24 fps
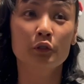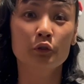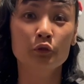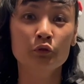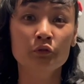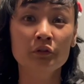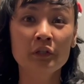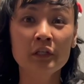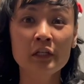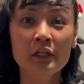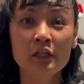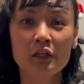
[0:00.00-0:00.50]

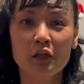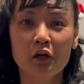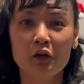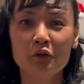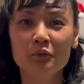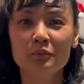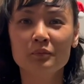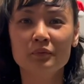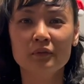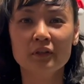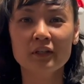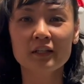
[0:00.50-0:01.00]
really long
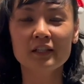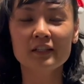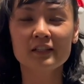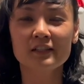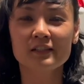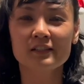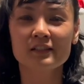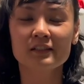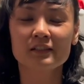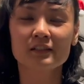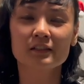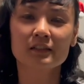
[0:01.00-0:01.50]

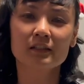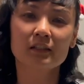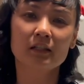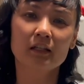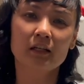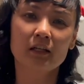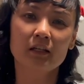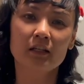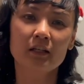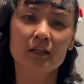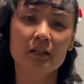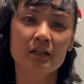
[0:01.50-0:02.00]
break.
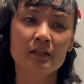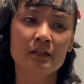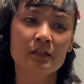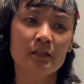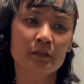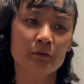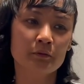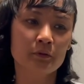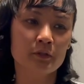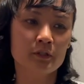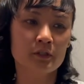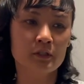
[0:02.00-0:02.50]
I guess I
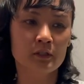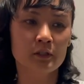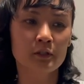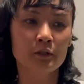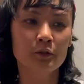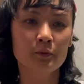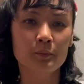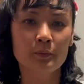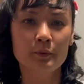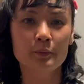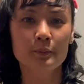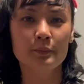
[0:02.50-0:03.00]
was a little
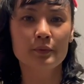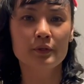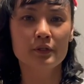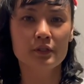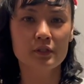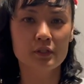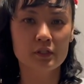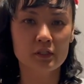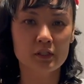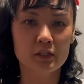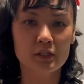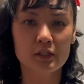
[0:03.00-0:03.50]
bit
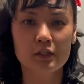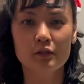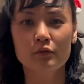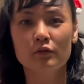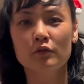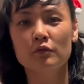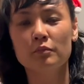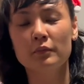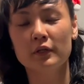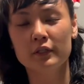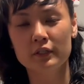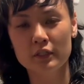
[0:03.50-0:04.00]
busy with
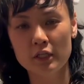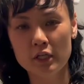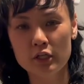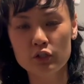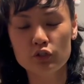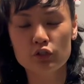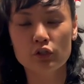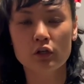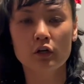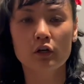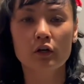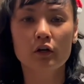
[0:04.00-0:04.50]
my day
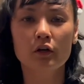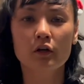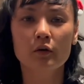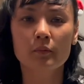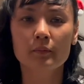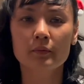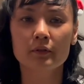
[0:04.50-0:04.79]
job